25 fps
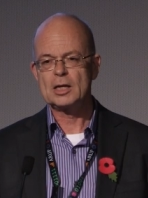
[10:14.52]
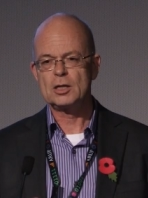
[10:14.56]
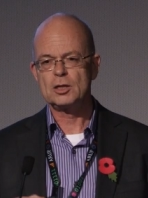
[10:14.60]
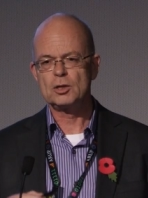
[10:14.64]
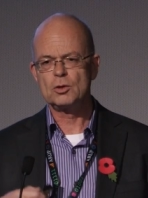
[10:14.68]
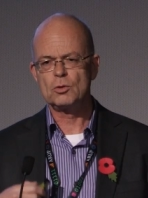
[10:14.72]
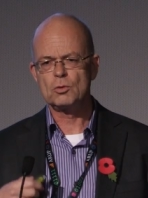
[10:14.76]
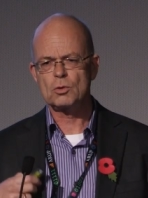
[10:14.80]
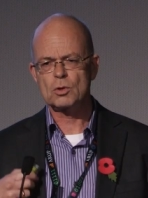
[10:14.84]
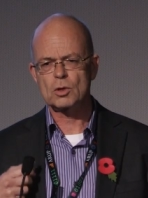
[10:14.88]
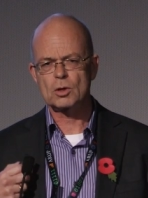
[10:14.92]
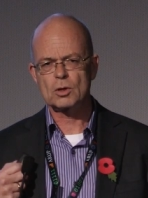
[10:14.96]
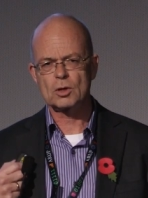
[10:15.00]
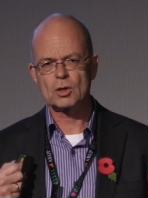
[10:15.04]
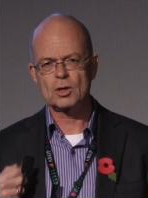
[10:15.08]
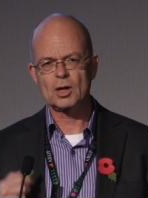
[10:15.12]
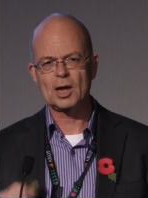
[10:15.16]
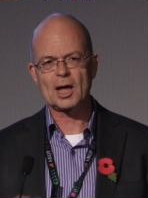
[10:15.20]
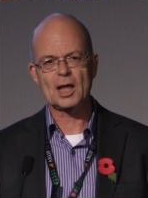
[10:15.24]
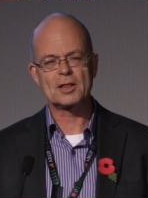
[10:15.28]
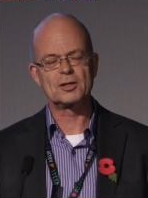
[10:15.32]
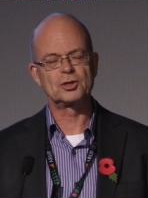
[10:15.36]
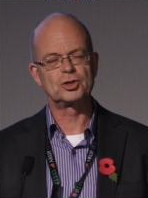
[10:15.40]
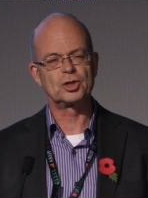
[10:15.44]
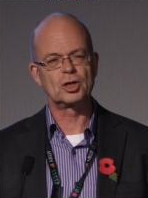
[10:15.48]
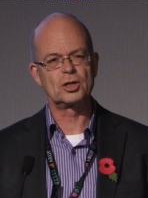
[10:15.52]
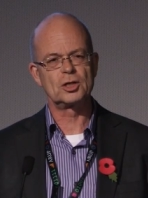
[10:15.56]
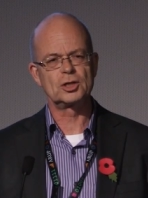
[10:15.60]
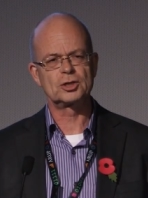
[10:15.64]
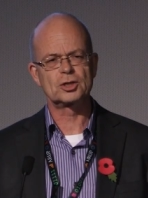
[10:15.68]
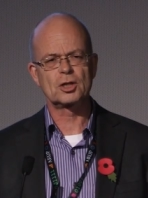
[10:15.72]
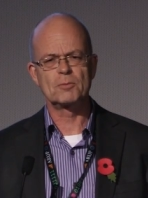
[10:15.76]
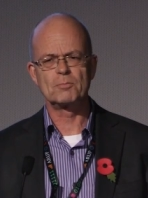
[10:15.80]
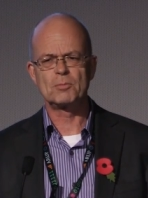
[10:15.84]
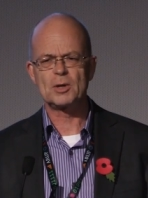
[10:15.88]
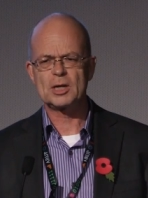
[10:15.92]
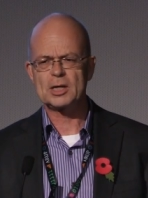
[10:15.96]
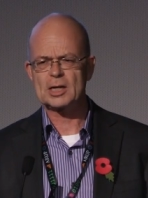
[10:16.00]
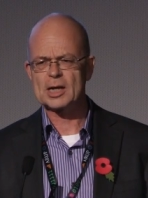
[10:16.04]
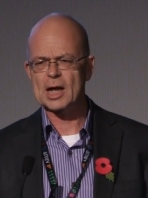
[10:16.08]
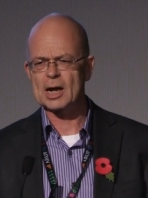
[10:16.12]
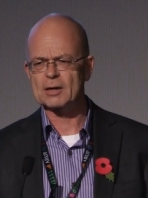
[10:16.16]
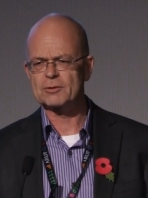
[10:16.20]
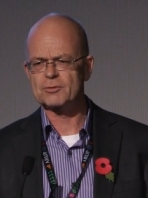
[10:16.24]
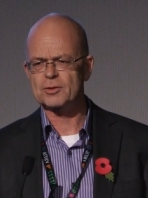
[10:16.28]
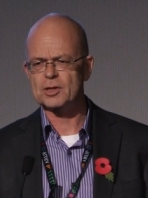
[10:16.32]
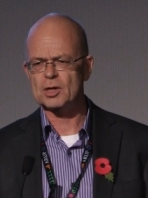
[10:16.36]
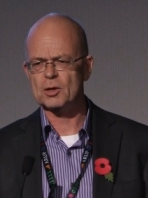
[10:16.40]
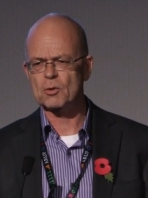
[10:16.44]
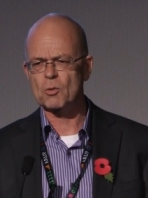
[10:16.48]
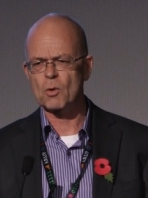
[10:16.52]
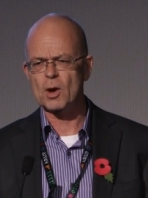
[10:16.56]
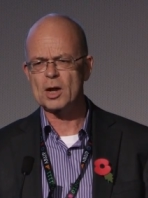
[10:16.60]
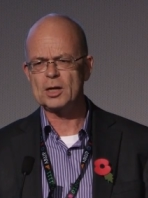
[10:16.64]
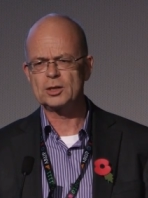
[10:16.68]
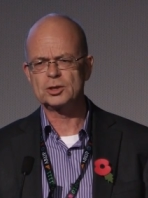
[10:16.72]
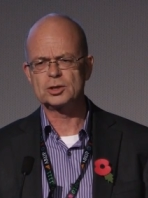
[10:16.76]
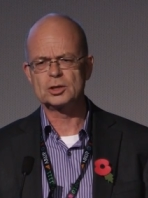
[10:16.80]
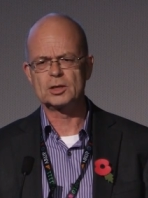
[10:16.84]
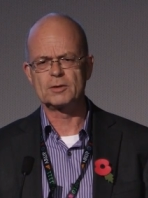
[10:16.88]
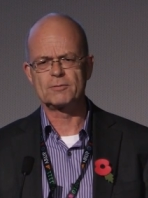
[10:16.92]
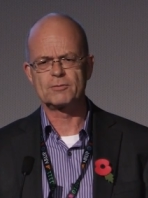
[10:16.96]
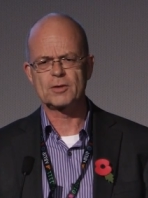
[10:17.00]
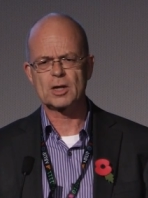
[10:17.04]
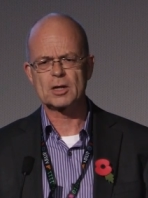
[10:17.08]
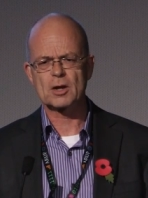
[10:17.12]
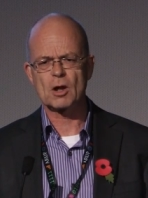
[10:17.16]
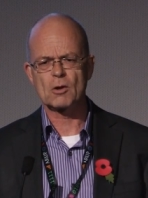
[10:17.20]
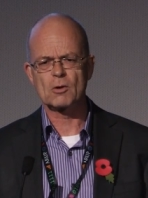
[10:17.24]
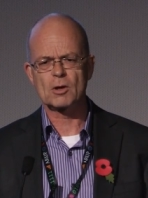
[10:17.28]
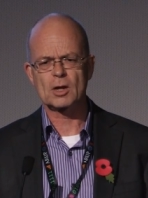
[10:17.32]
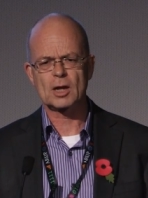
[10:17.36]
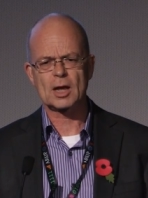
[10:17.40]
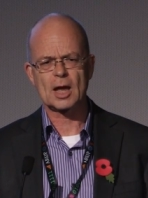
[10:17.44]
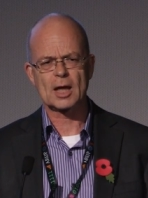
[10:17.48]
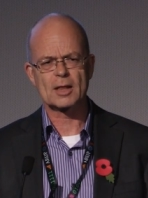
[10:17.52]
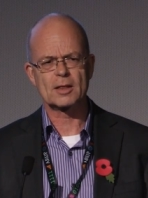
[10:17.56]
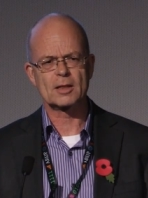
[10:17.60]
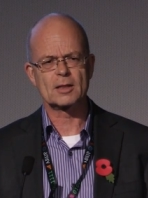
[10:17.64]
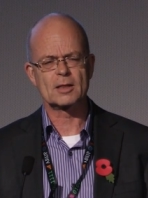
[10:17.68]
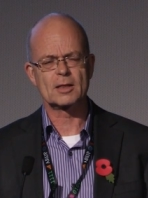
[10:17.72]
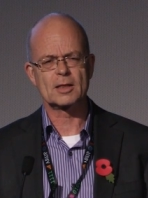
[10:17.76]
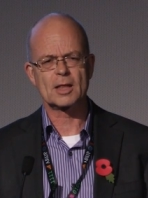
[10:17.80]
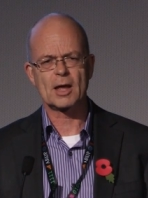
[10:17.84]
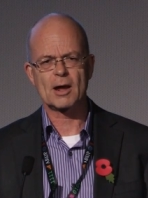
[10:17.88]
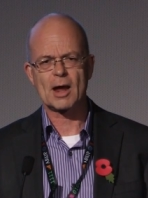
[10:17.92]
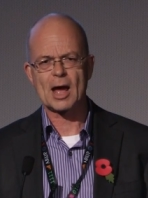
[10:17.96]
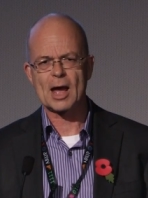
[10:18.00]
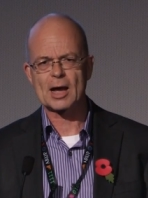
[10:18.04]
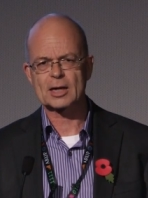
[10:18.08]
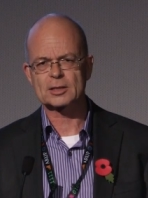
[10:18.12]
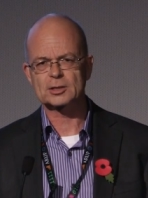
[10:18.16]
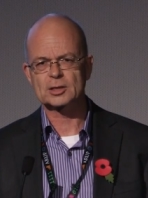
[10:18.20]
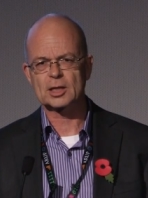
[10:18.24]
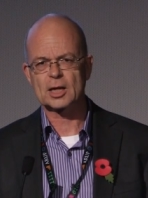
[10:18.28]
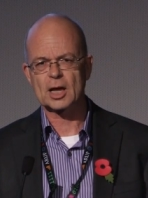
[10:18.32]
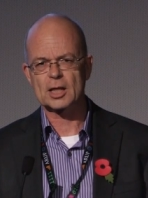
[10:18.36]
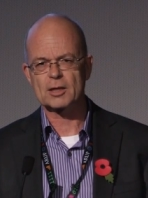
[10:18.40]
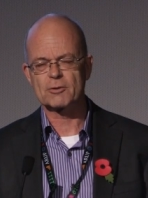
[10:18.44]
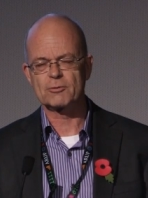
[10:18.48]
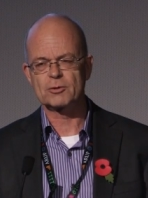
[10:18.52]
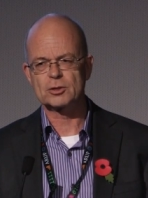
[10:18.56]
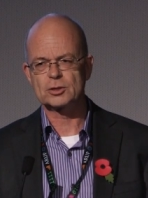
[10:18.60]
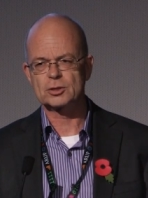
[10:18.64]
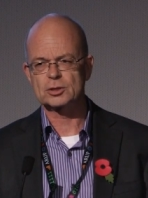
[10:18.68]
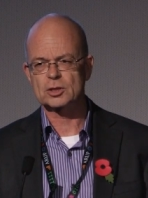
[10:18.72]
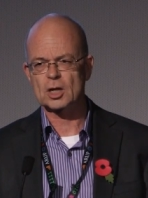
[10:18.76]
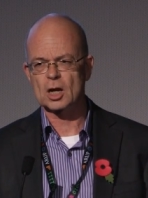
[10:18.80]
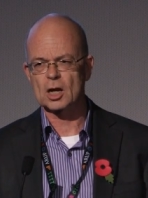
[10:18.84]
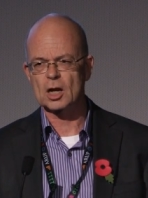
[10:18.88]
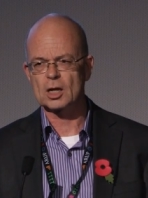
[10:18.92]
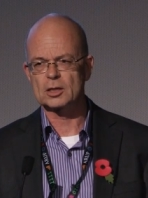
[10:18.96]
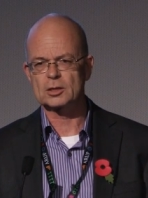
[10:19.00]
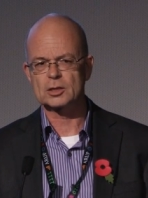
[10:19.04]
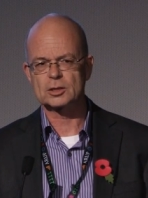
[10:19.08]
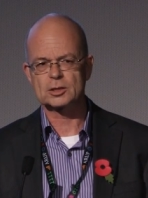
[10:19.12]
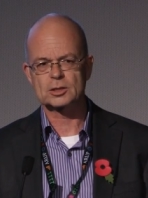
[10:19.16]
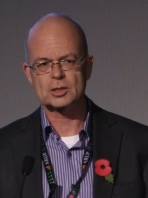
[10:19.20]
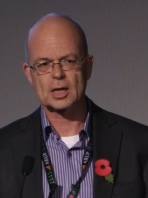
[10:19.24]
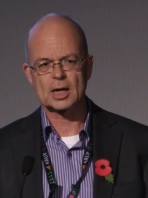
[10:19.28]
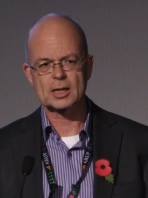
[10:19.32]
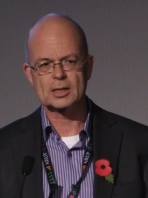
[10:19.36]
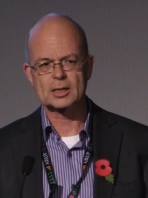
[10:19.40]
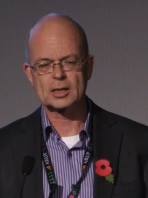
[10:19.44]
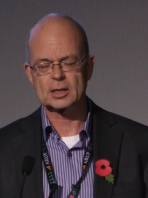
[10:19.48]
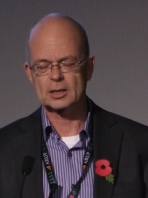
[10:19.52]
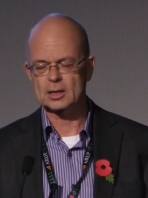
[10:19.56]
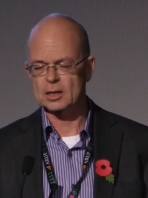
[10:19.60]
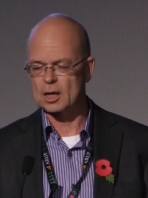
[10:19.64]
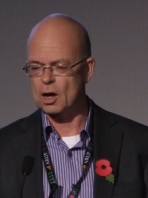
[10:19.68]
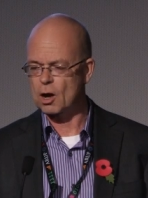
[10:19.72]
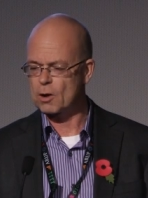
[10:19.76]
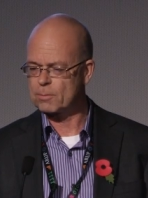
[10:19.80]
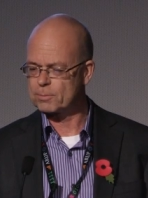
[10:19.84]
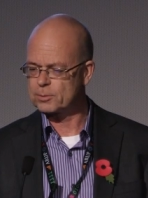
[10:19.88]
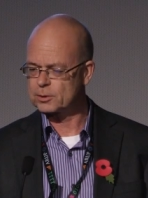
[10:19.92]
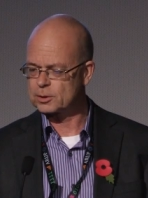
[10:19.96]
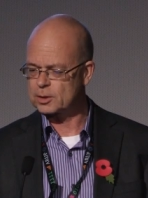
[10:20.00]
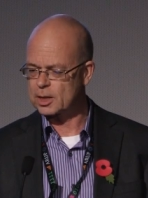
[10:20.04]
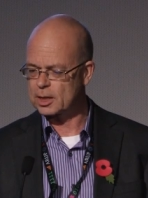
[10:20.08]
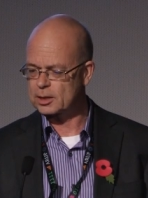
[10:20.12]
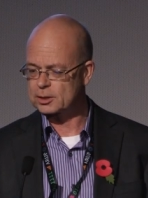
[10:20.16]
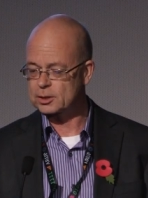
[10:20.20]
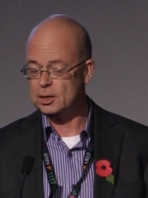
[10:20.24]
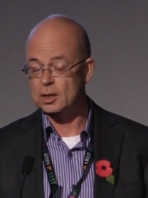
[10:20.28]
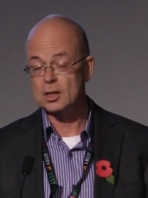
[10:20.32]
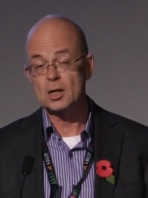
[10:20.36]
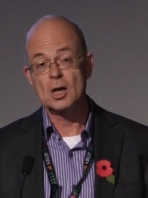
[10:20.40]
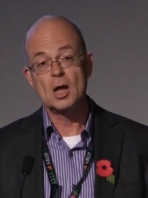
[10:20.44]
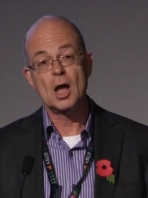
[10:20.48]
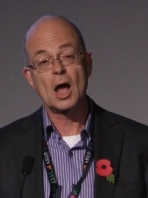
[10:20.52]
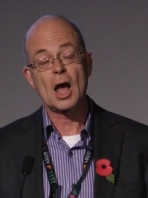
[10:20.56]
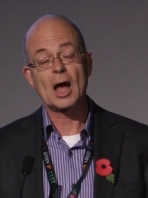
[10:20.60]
you can get the journalists completely out of the equation if they don't get their act together and start understanding open data